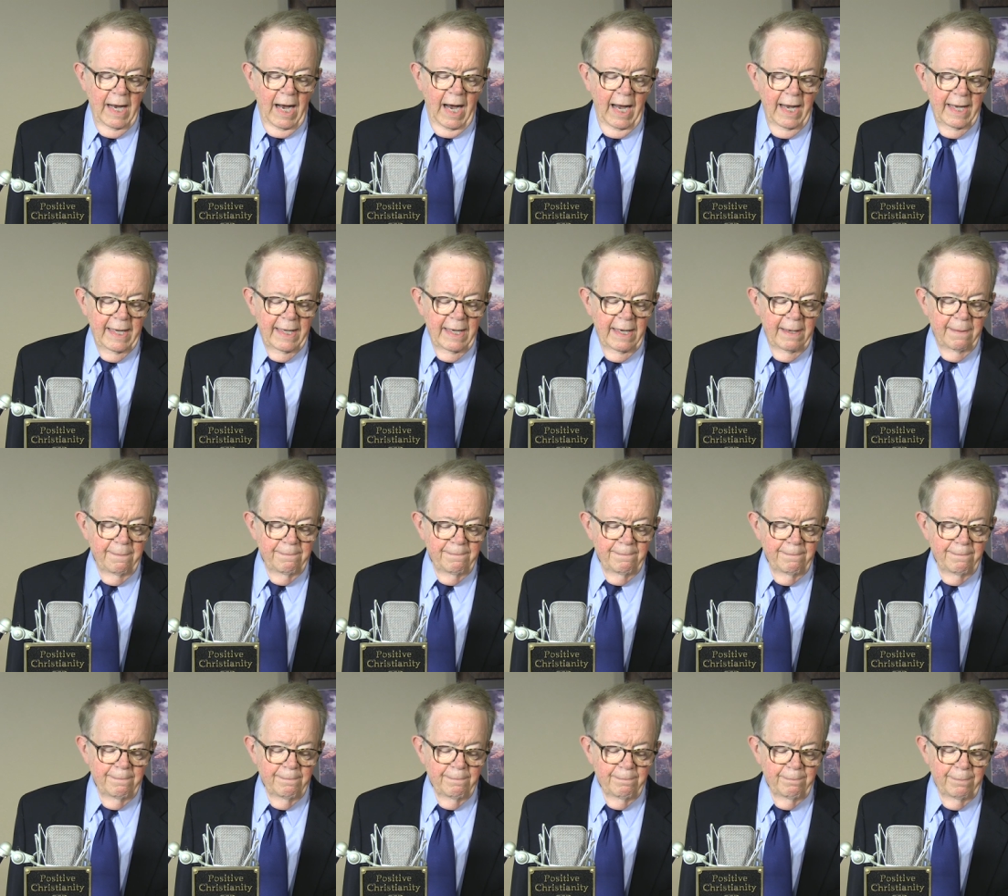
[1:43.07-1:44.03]
I
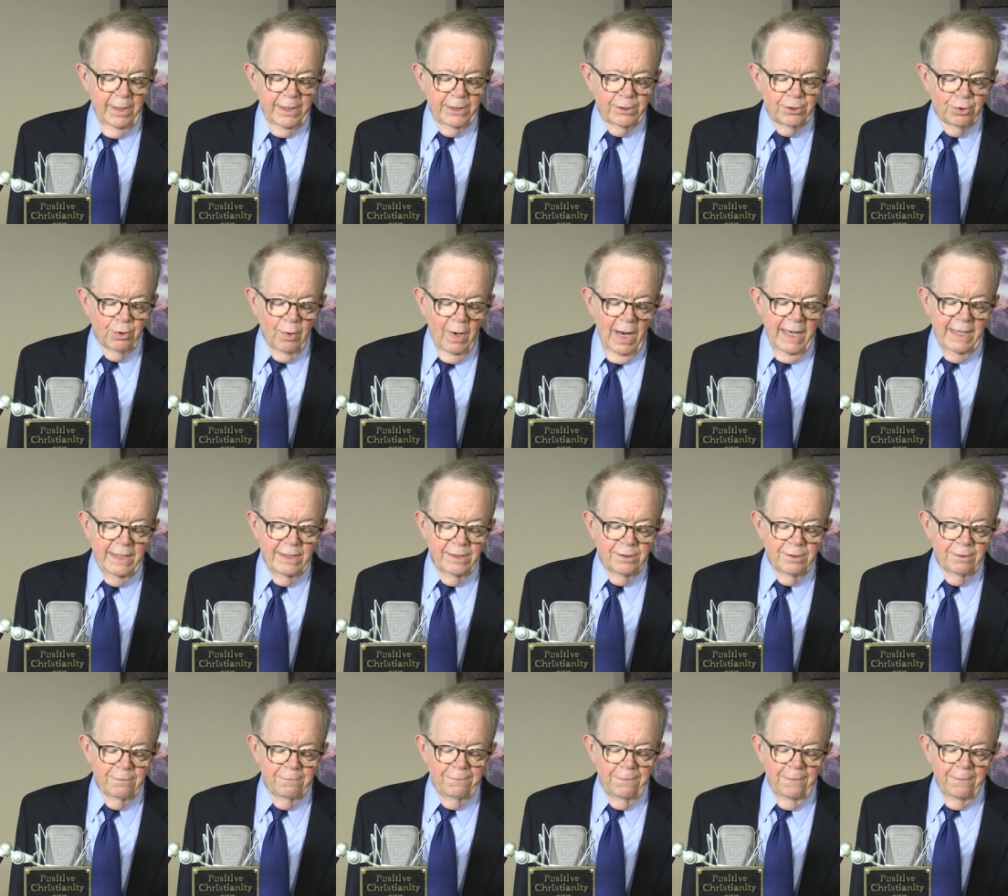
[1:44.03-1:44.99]
am but trying
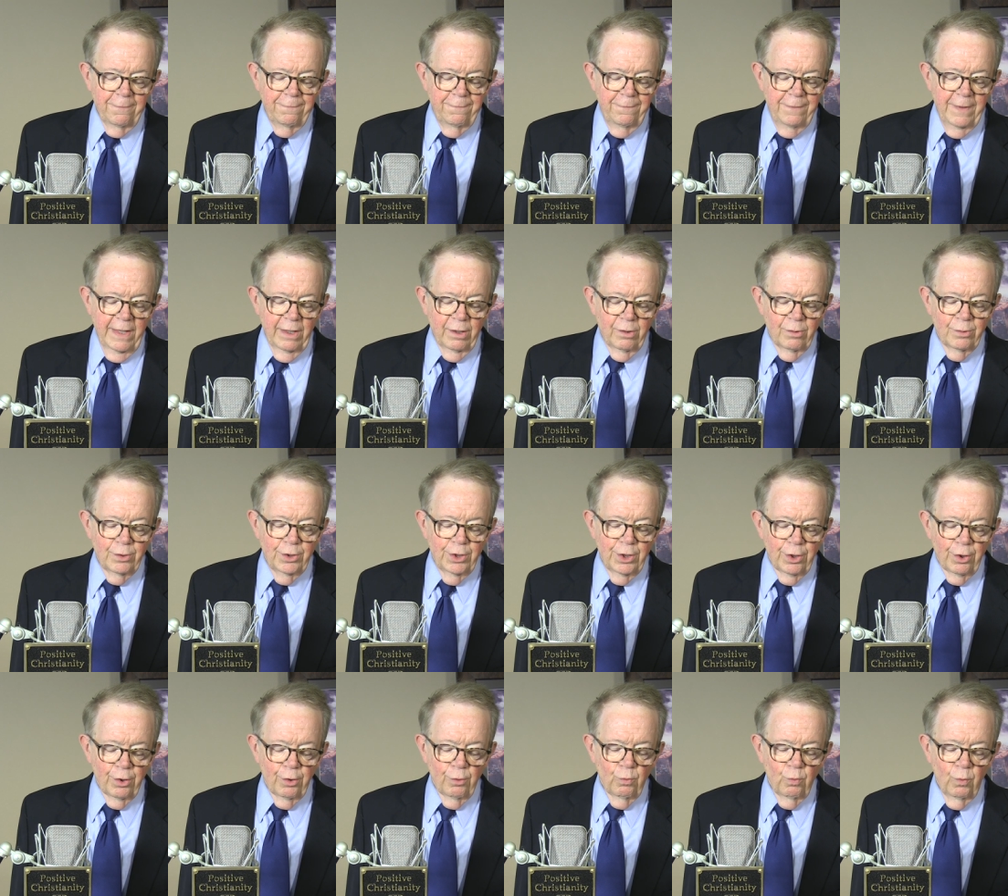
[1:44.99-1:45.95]
to fulfill
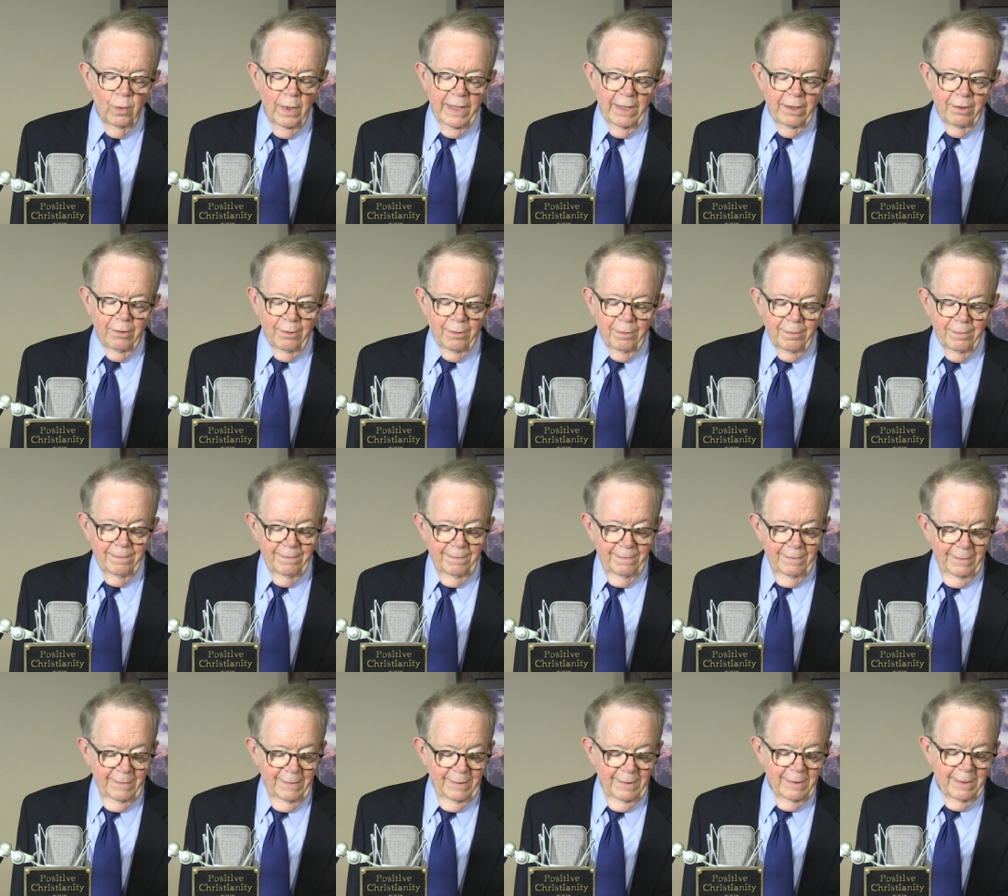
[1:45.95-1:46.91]
your will
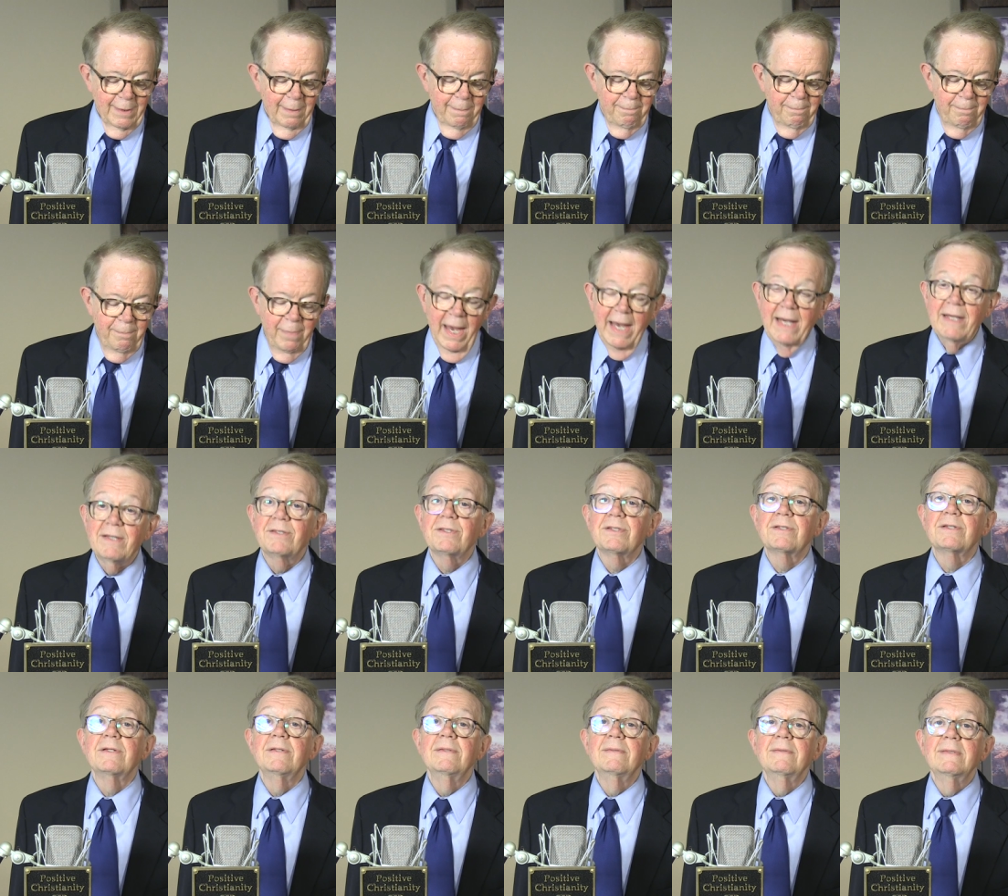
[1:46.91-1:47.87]
the
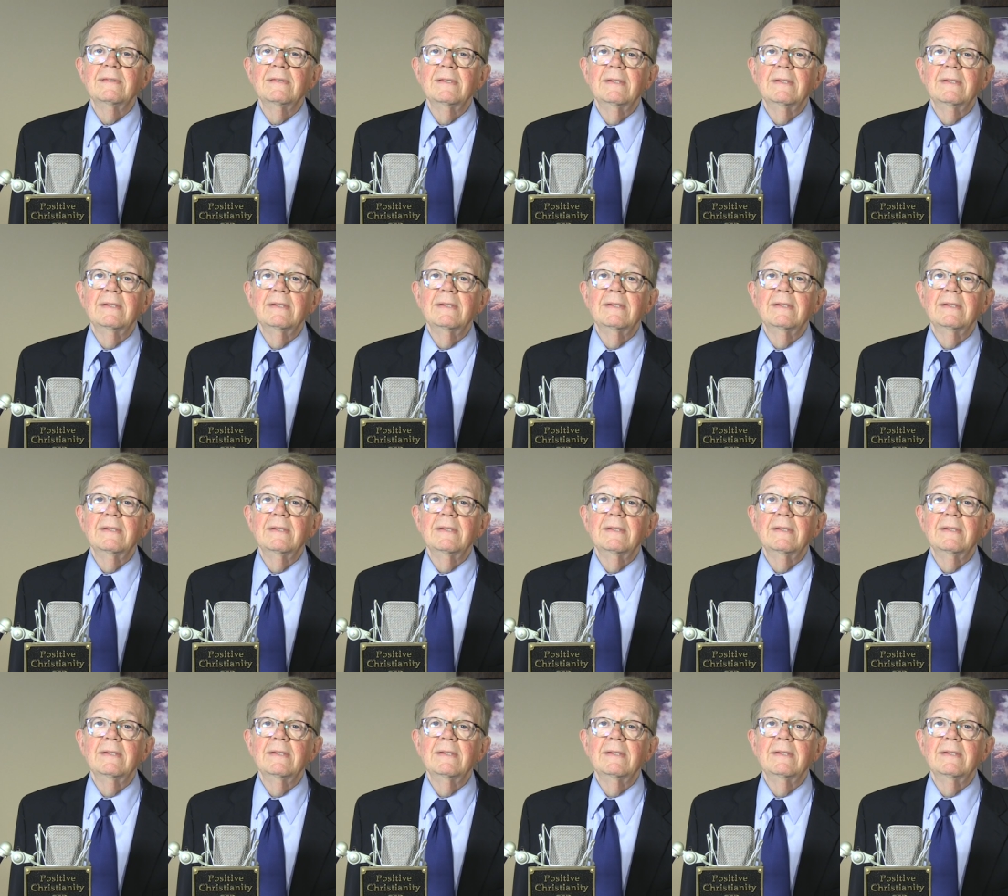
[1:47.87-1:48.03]
best